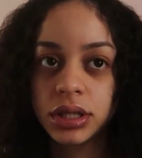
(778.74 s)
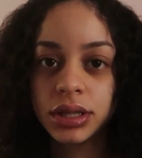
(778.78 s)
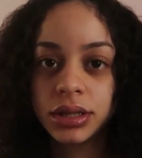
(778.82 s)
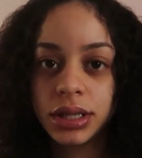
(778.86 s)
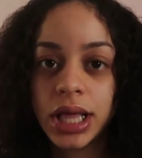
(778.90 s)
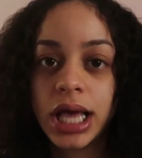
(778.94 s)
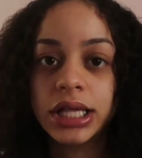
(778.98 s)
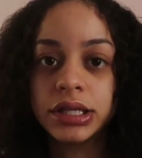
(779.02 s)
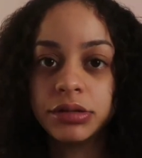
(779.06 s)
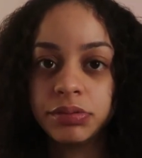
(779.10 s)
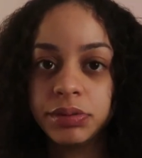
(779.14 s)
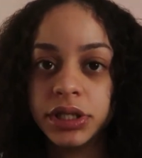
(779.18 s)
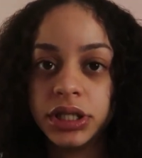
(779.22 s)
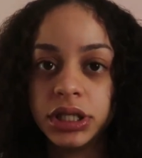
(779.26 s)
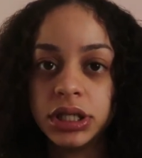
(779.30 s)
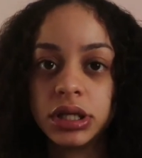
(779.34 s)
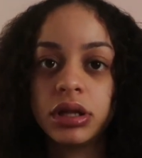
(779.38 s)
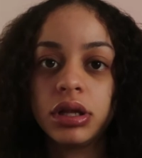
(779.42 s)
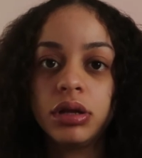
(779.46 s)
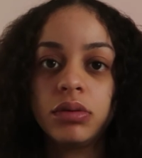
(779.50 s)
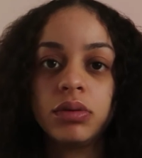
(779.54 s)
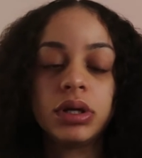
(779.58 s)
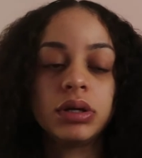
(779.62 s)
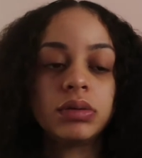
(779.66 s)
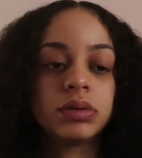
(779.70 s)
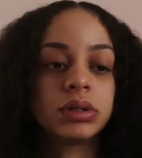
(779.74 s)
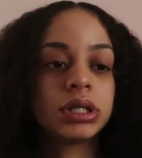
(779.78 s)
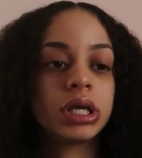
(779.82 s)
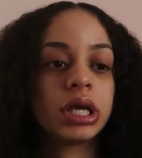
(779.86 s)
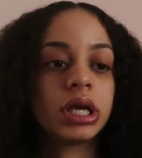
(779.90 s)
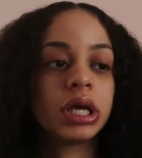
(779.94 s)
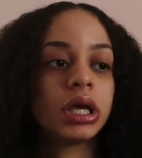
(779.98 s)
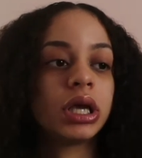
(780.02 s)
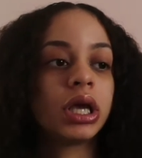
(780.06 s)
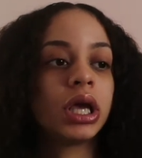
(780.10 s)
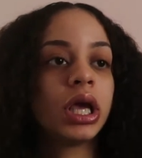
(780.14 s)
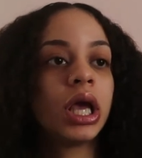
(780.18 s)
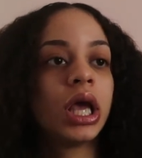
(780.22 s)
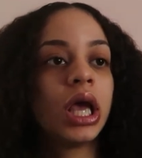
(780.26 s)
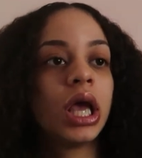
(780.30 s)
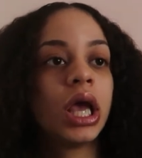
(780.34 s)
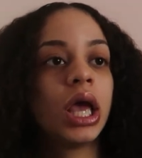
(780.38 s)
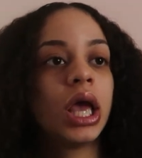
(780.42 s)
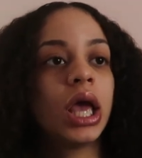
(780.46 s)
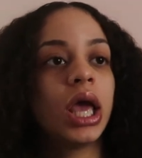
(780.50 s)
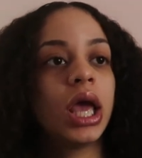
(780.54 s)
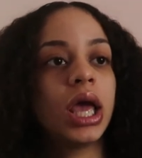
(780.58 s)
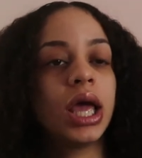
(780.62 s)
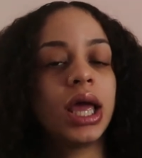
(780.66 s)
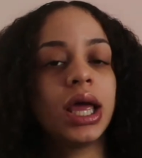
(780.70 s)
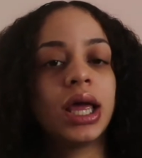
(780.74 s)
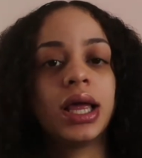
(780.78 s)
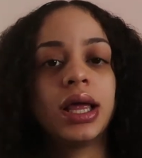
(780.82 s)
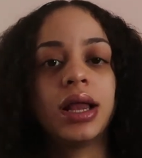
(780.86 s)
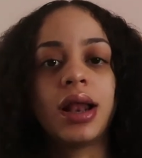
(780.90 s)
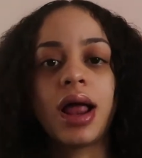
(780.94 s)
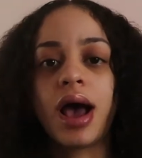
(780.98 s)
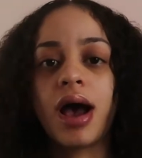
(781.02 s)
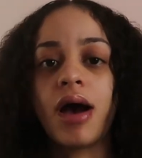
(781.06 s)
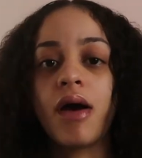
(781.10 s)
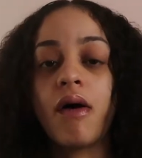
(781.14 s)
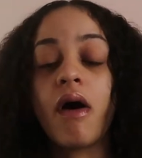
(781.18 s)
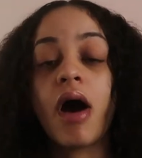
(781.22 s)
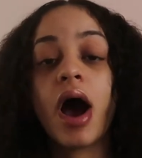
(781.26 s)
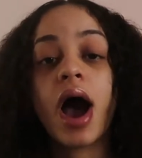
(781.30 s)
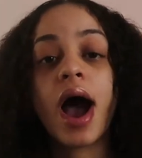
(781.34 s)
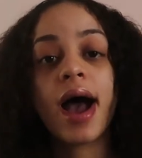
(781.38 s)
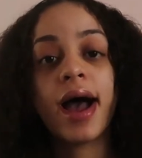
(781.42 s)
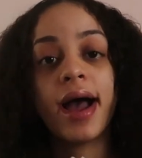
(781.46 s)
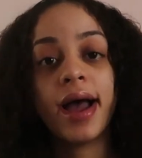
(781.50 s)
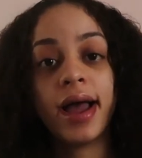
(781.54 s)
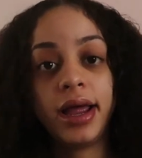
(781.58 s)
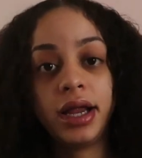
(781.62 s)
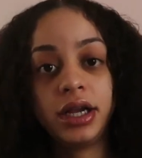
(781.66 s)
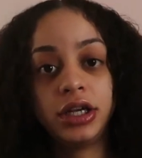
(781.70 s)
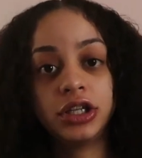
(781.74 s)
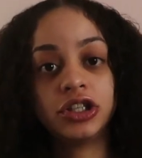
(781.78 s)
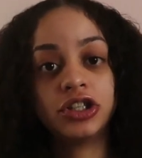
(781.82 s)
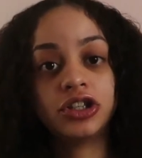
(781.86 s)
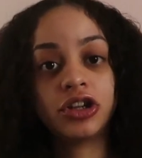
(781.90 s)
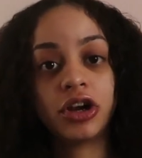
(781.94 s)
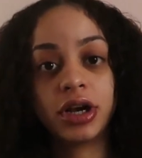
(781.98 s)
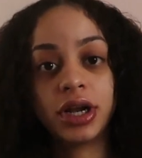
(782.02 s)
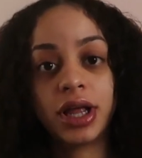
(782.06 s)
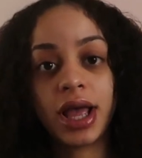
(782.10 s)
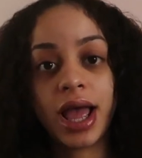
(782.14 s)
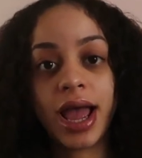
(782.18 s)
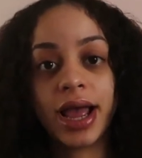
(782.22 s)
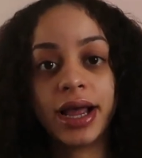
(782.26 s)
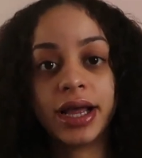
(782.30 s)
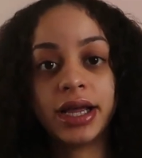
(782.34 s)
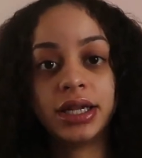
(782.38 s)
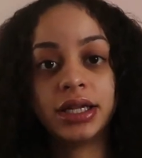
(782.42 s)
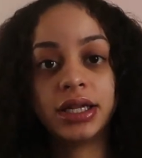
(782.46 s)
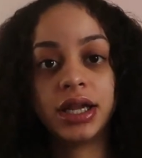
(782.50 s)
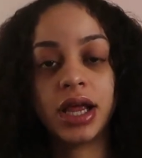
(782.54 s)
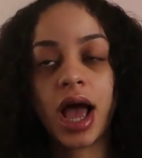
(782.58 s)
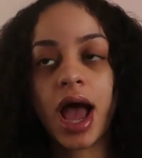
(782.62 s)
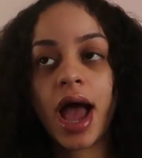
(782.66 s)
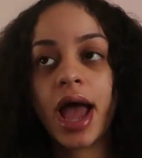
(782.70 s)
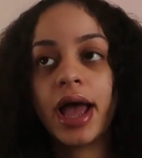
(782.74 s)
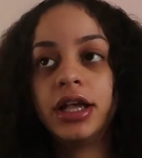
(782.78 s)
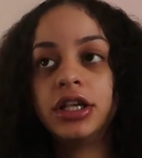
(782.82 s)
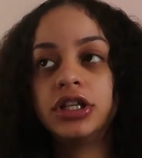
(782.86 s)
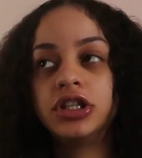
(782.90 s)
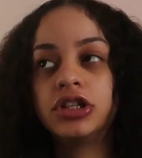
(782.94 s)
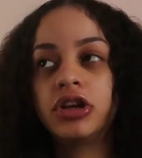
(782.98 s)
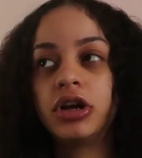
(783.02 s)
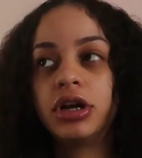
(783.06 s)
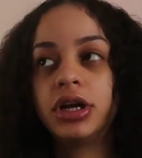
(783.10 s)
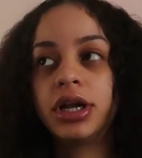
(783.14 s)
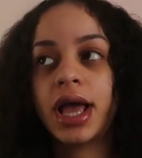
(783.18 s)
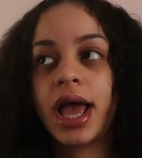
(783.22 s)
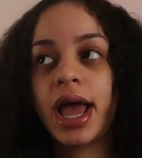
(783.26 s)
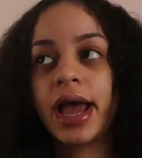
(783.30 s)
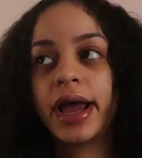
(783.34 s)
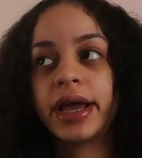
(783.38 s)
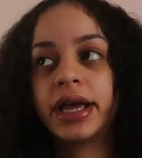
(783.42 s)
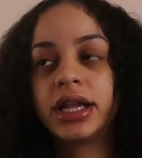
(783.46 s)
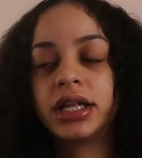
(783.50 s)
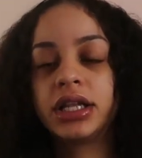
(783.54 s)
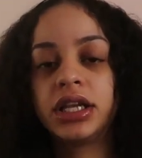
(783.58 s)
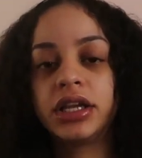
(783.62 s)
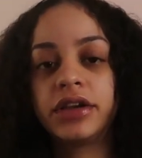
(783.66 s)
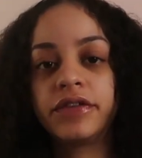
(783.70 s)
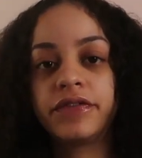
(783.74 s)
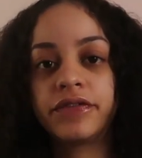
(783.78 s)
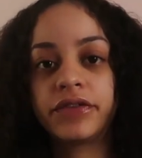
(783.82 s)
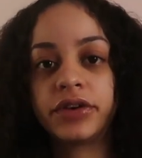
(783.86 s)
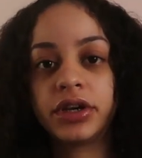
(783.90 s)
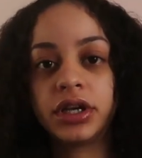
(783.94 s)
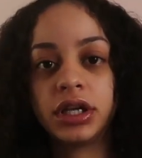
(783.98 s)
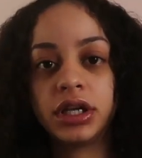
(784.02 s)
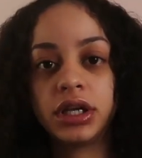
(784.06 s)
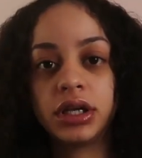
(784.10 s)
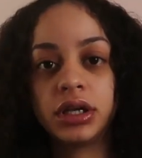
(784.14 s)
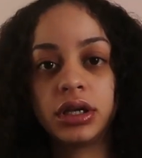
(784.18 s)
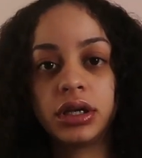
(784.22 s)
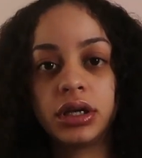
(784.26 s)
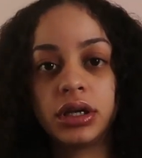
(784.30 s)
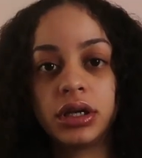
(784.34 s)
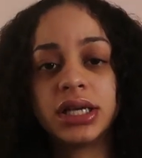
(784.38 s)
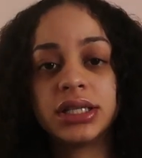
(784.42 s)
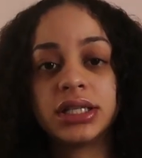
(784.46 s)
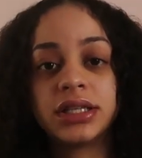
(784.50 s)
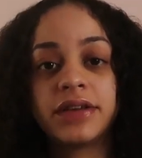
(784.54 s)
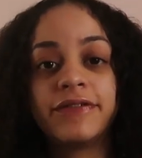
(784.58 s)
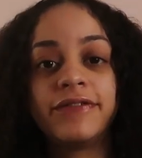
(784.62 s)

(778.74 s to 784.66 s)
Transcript: that's basically what he was saying. And how I started acting different because